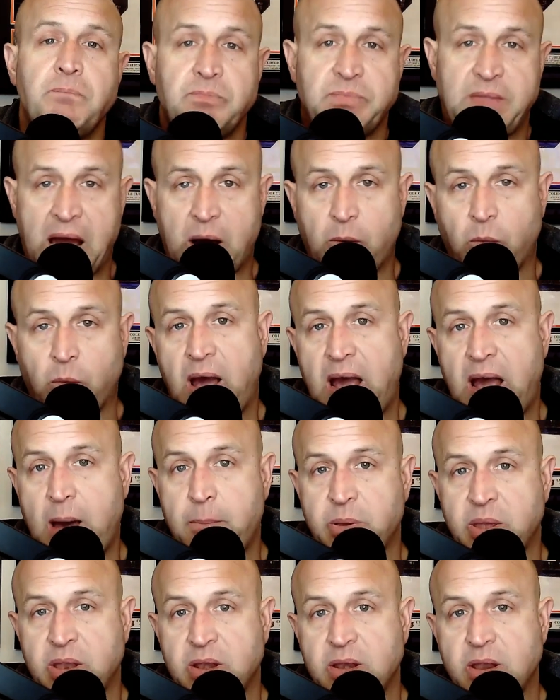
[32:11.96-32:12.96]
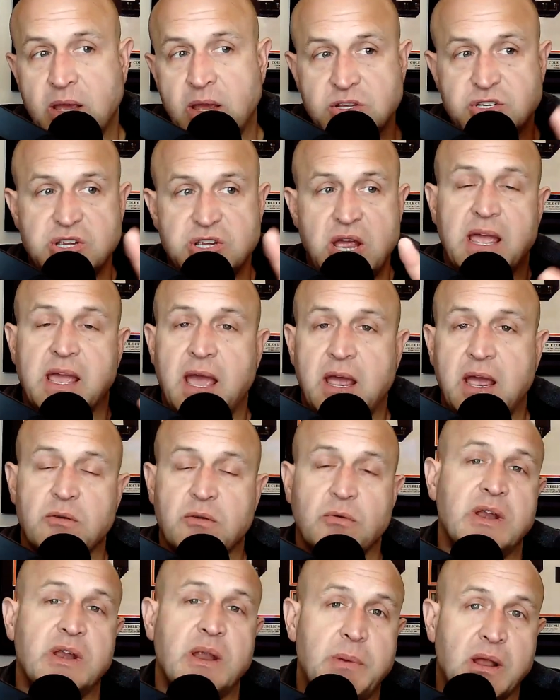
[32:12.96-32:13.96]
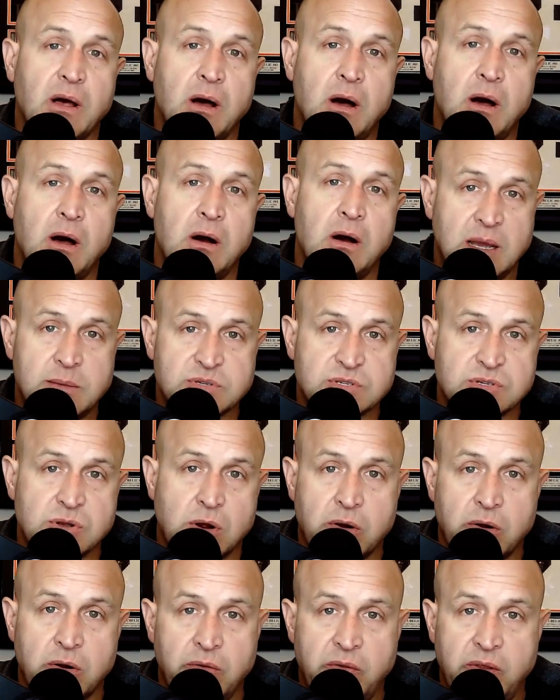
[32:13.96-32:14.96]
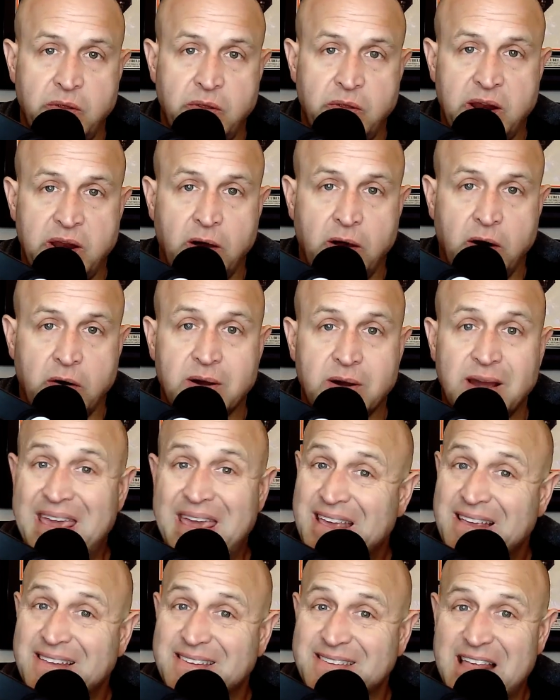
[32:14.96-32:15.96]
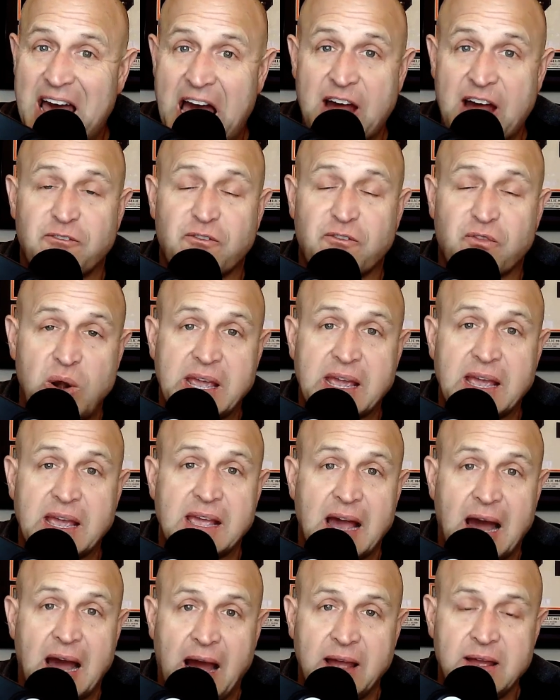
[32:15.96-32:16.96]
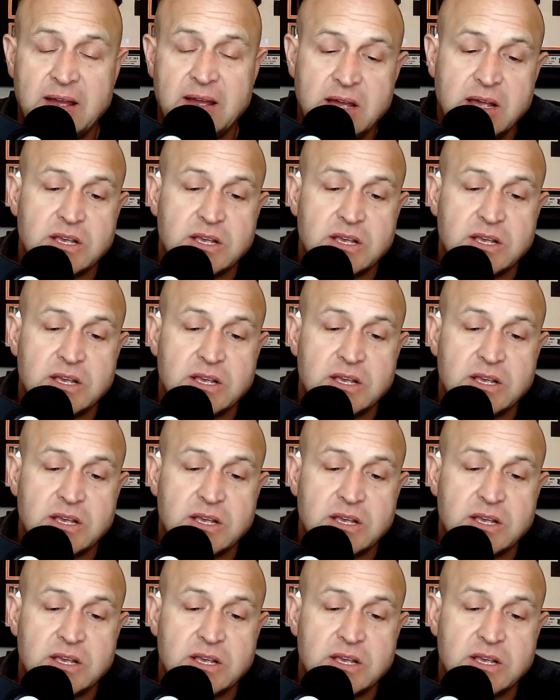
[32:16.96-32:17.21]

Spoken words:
that will happen, and Jay Kaner will end up being a long-time starter in the NFL. He is that freaking guy.